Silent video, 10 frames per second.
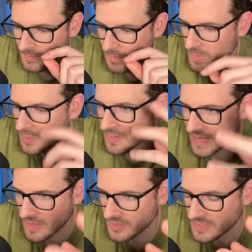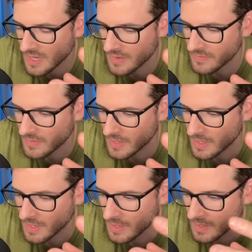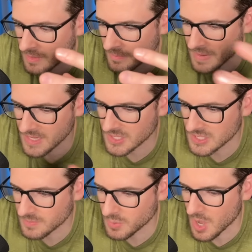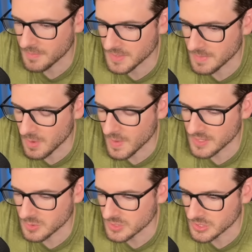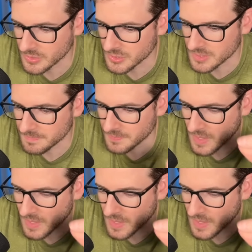building out stuff by just prompting my way to a solution.